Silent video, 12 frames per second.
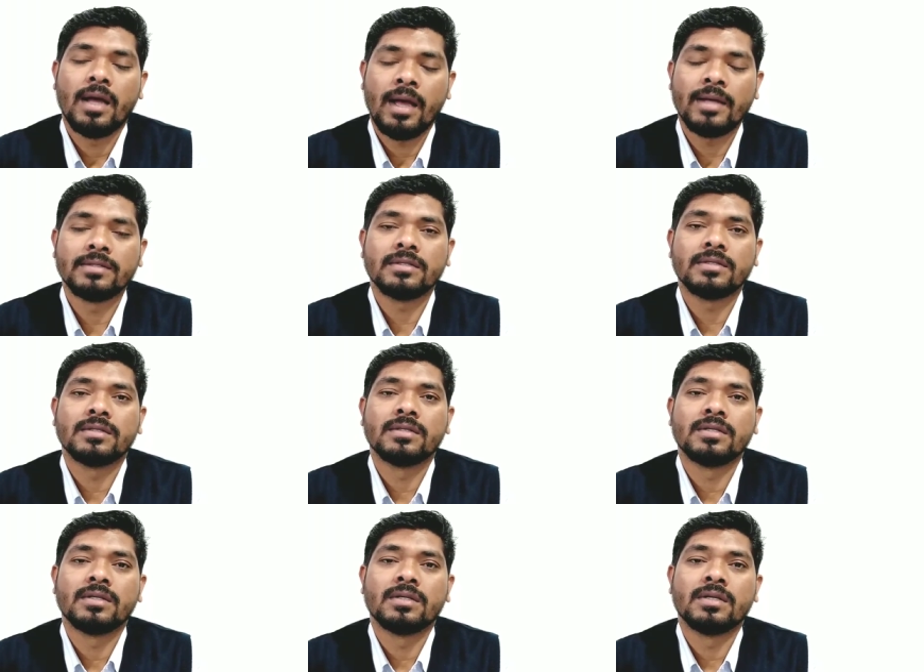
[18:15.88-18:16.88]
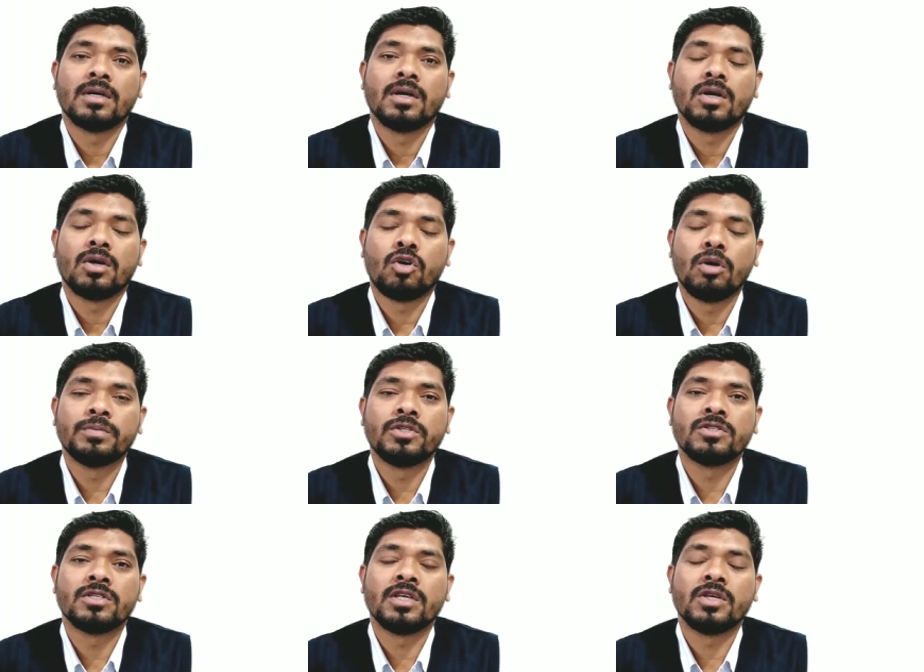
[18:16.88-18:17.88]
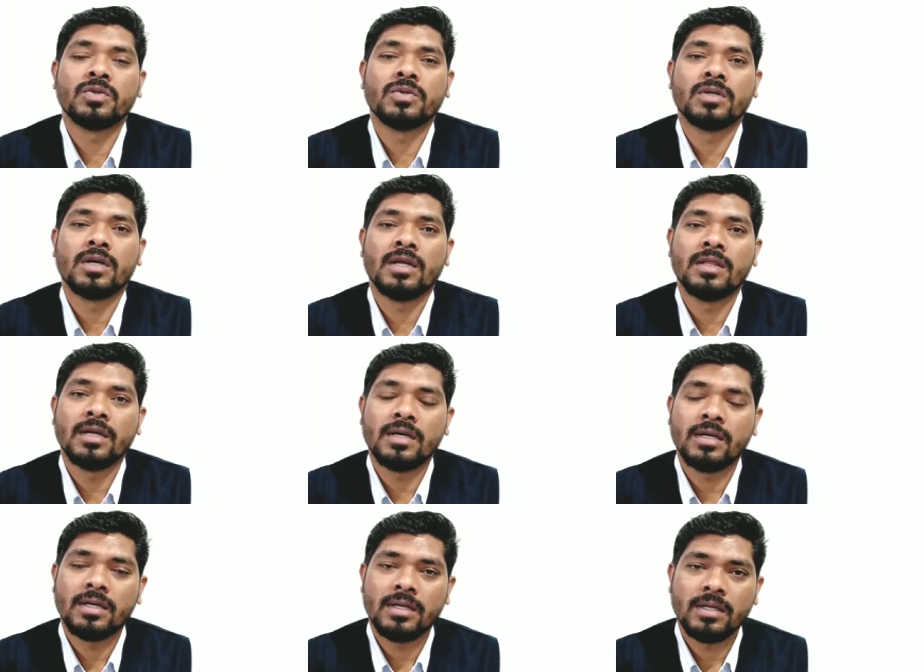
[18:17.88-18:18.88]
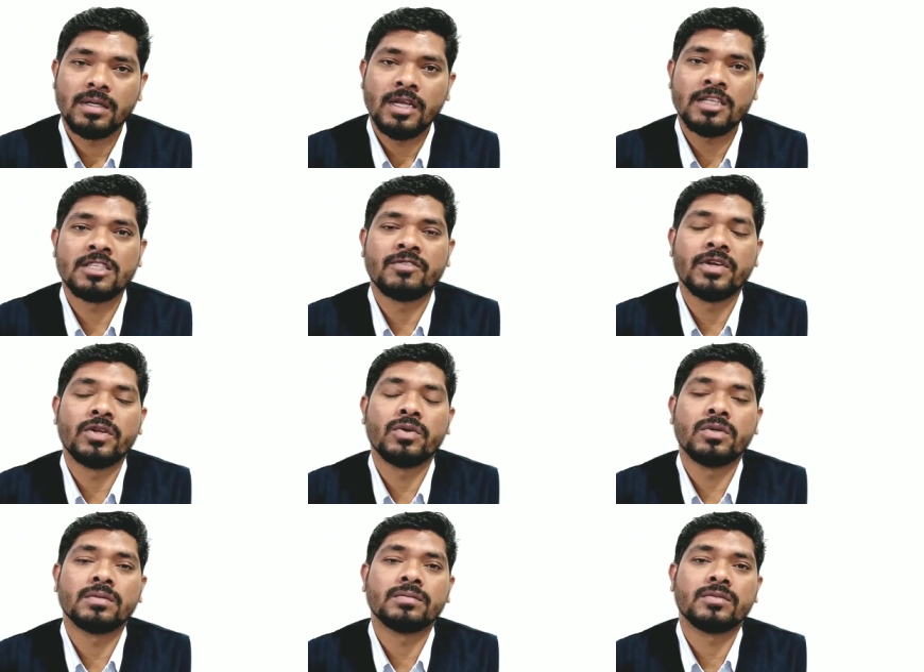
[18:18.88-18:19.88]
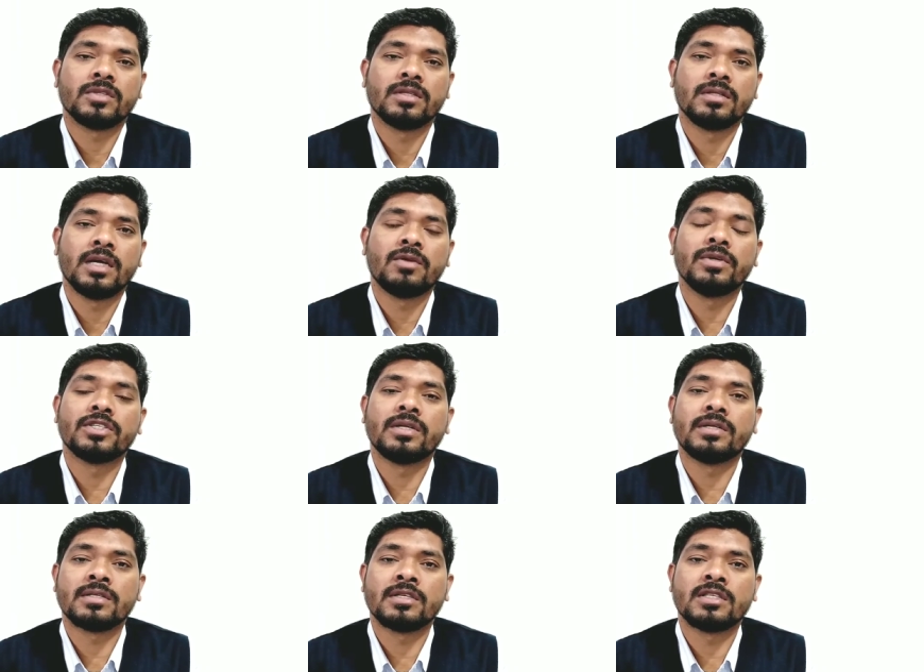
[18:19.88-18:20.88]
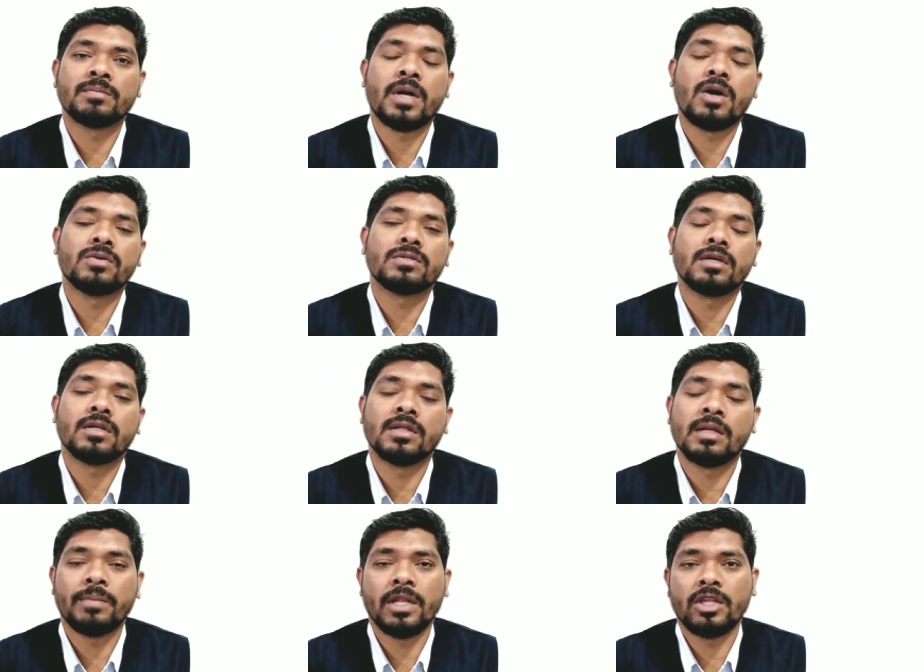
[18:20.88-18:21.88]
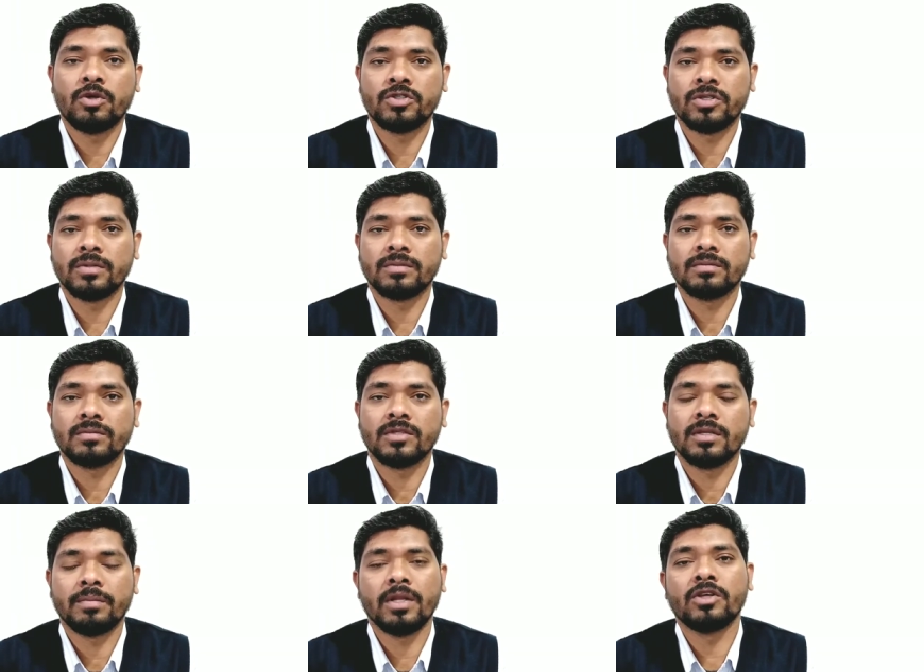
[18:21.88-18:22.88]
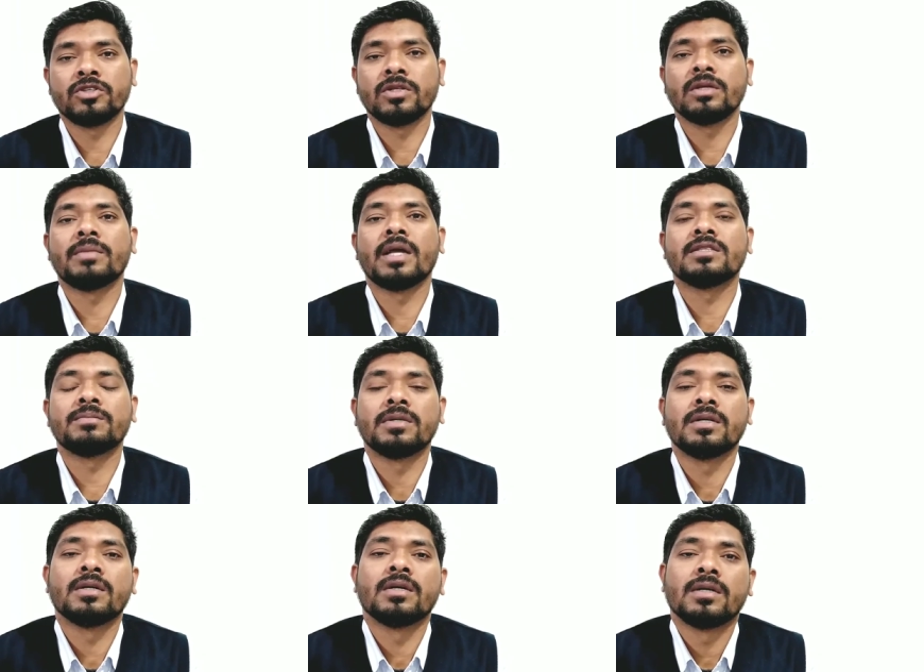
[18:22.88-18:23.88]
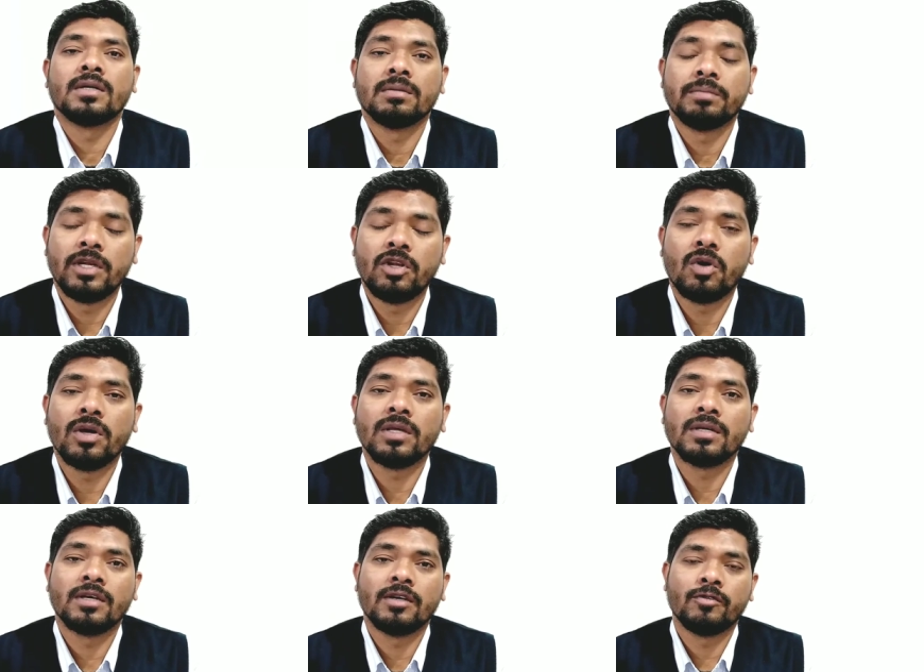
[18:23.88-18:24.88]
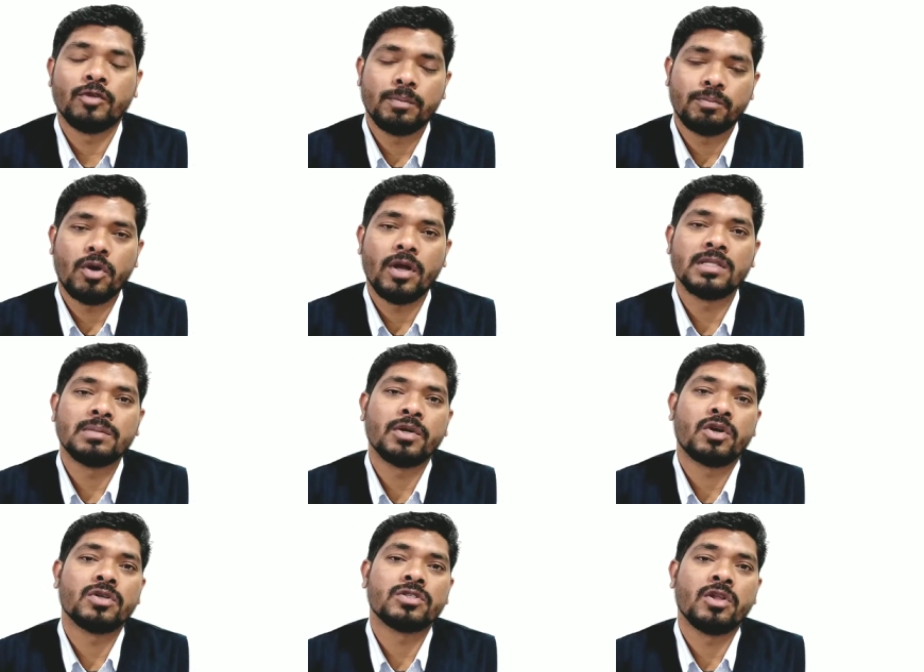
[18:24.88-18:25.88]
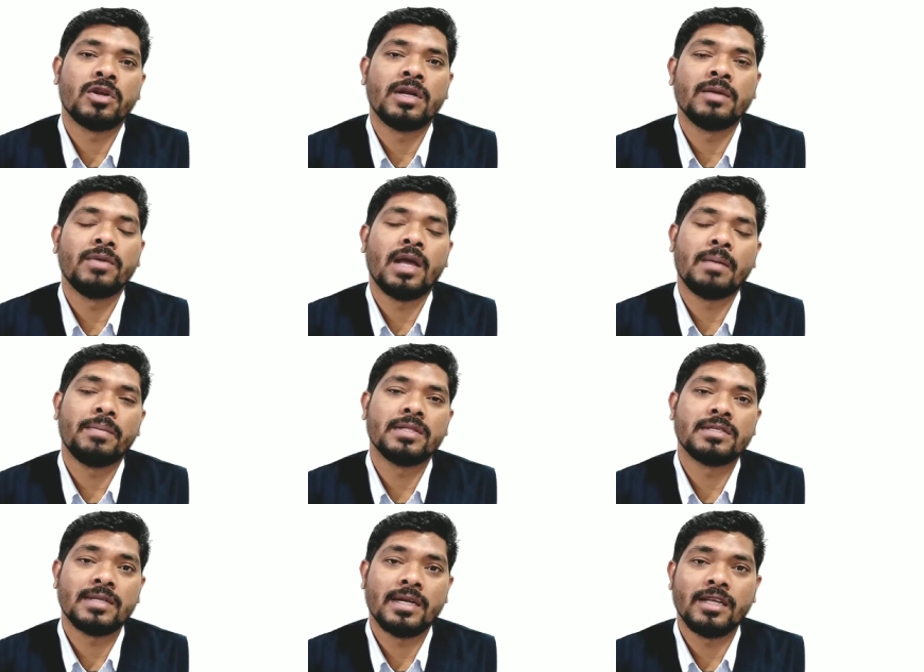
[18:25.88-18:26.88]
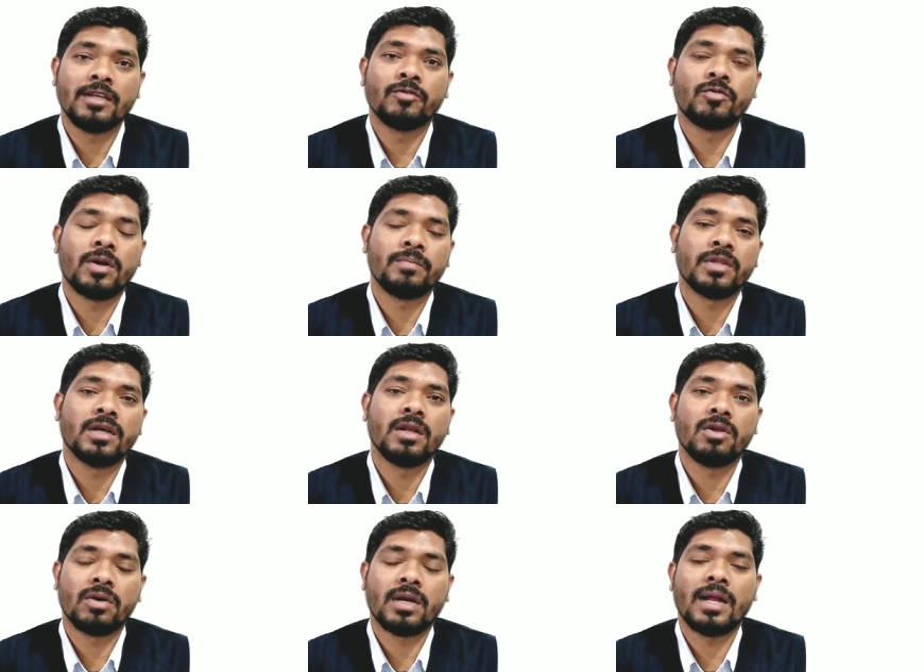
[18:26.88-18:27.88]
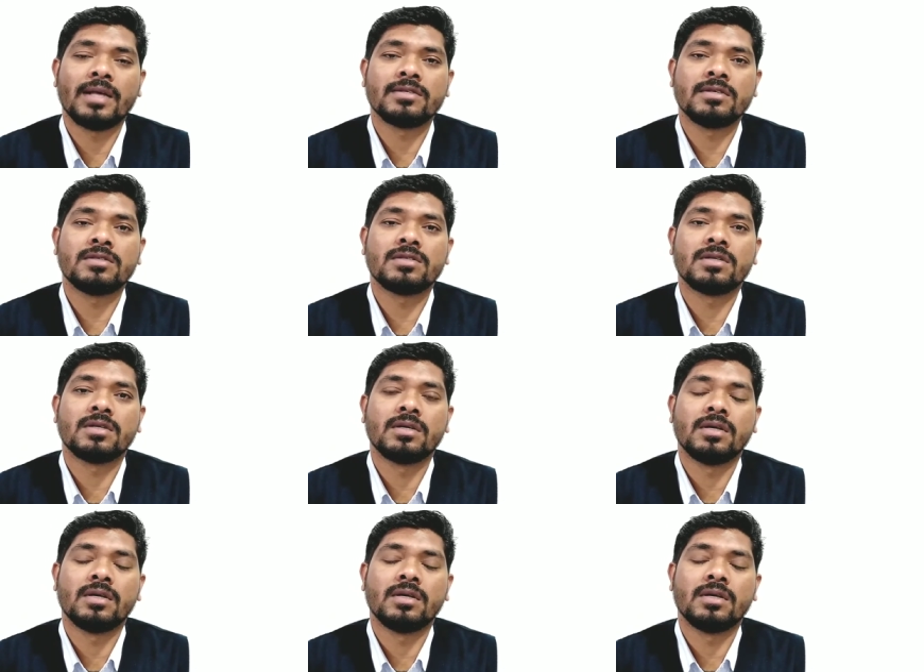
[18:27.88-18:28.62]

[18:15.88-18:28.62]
And hope to see you in the next video that we shall discuss about the pollution. Pollution you might be knowing few points because already we have been studying from lower classes.